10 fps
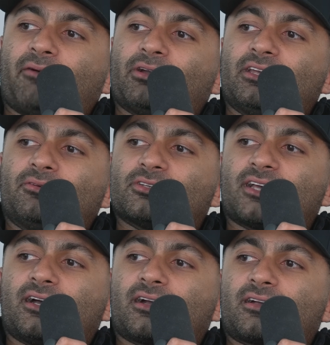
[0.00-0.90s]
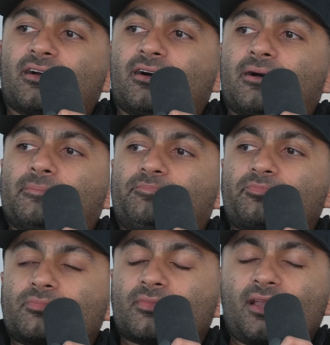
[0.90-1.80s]
when he was like, I
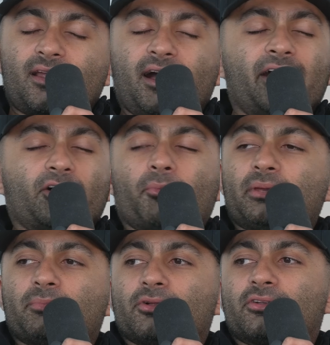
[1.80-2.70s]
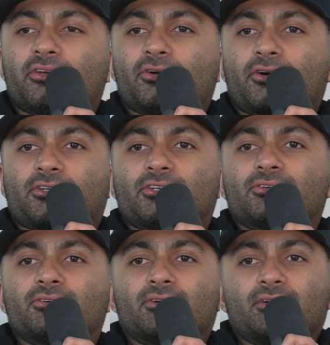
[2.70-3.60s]
know people in New York
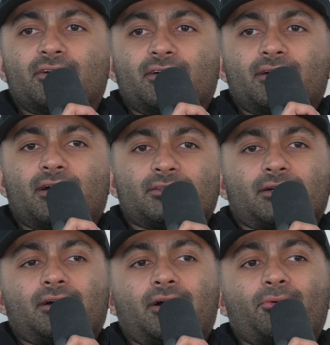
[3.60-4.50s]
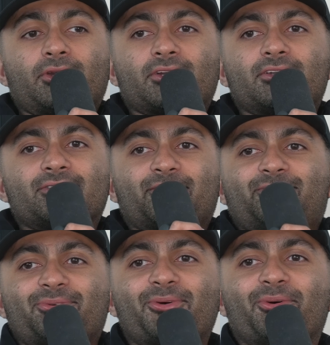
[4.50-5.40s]
too. I was like, oh, what are you going to do?
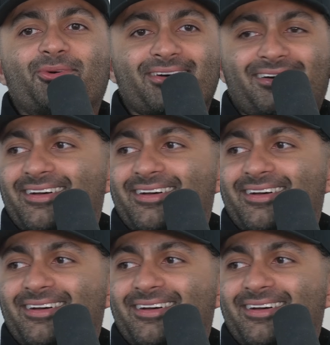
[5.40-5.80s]
Oh my God.